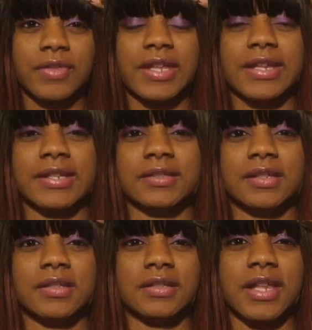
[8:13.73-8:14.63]

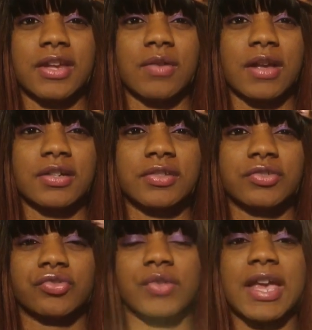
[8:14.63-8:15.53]
thin layer. I
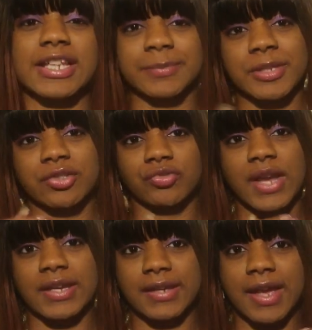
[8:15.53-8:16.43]
cut the track, I split the
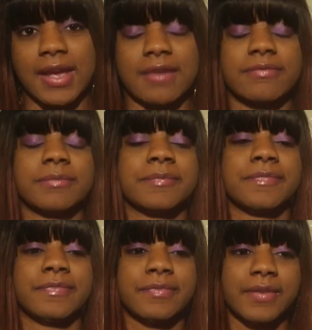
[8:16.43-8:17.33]
track in half,
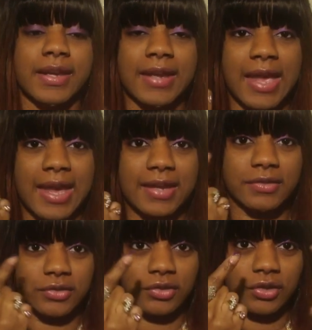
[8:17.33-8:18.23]
and I
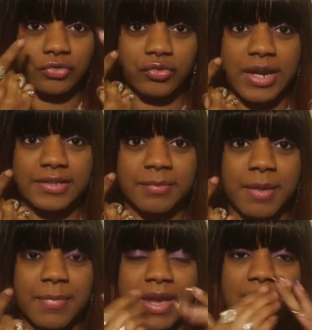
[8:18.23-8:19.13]
added another track to
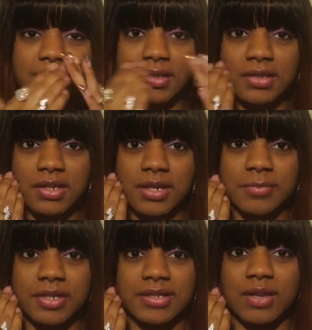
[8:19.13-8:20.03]
my bangs and cut
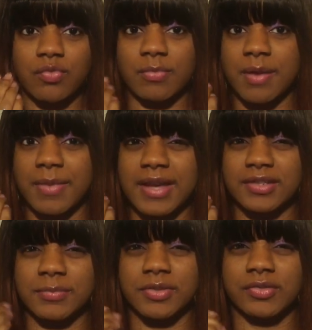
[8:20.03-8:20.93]
it, because I wanted my
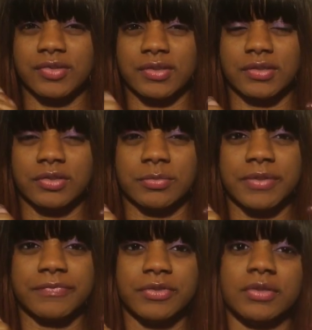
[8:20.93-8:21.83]
bangs to be just a little
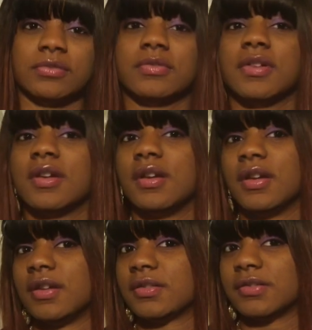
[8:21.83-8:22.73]
bit fuller.
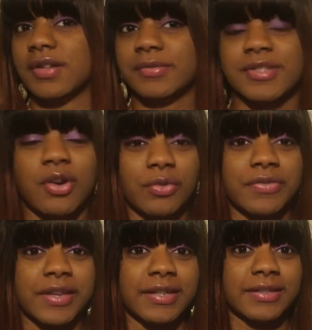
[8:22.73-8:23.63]
So that was the
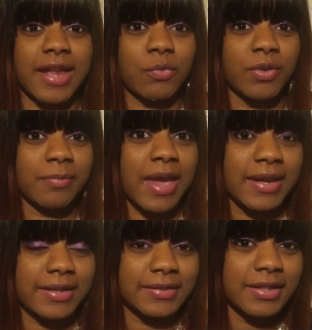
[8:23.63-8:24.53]
only thing that I went
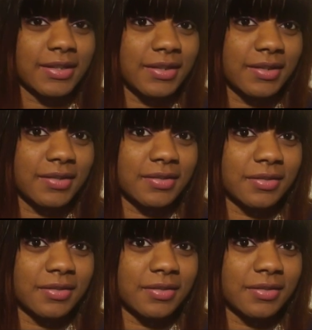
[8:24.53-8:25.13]
back and did,